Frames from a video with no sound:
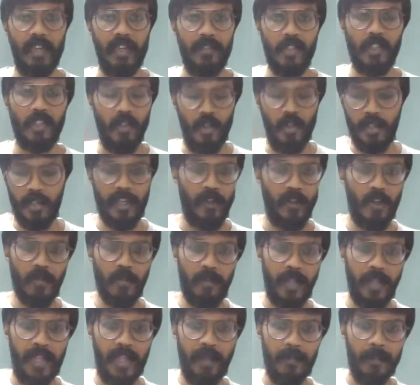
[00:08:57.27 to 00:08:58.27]
You cannot
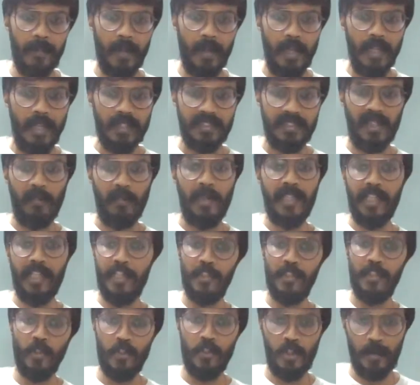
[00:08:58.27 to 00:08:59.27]
blame somebody on
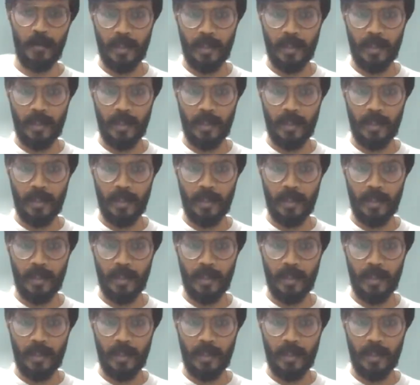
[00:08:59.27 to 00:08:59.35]
YouTube,